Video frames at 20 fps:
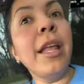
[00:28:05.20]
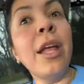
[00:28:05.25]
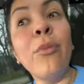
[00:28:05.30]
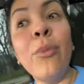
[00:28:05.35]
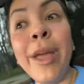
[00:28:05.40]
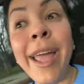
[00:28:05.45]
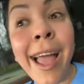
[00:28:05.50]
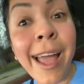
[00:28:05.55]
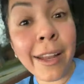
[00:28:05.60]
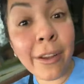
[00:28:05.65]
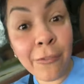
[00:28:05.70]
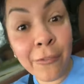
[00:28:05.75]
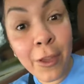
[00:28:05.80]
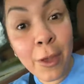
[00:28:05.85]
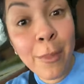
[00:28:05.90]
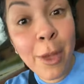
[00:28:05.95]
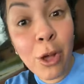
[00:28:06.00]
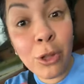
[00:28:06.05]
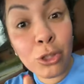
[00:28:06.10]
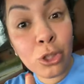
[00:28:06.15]
And then we had a
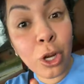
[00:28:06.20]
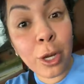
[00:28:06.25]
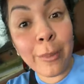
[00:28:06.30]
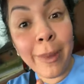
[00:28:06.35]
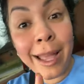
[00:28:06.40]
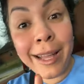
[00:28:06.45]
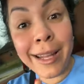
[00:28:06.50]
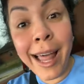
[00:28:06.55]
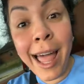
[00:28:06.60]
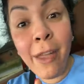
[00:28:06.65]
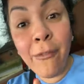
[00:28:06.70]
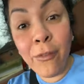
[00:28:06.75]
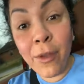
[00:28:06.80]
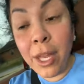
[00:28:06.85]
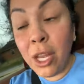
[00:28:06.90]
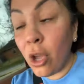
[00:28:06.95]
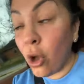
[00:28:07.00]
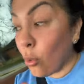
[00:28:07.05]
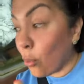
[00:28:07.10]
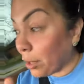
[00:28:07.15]
female during my live
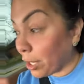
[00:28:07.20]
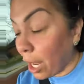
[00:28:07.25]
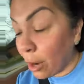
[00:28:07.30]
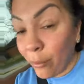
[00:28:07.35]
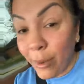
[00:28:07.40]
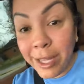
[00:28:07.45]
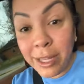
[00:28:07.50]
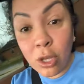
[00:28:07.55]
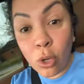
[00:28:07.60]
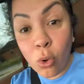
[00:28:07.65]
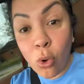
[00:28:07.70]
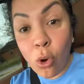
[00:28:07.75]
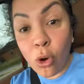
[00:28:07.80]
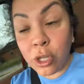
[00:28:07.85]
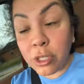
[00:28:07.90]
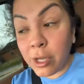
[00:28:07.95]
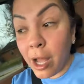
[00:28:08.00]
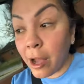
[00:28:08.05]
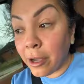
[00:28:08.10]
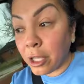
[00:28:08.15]
video when I read the
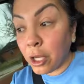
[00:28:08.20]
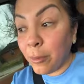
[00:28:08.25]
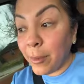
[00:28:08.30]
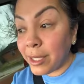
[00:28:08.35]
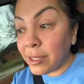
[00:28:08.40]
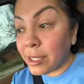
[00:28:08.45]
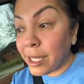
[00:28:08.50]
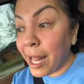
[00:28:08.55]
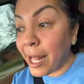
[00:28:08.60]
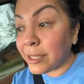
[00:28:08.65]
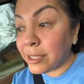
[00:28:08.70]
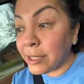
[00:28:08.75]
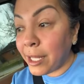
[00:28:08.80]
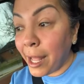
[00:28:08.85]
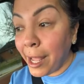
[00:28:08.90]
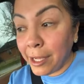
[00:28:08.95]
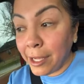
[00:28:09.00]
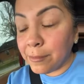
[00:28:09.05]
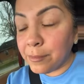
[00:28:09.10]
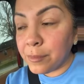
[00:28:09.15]
court documents last
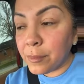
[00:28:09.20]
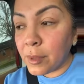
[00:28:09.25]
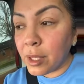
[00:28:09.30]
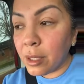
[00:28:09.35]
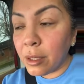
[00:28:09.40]
night.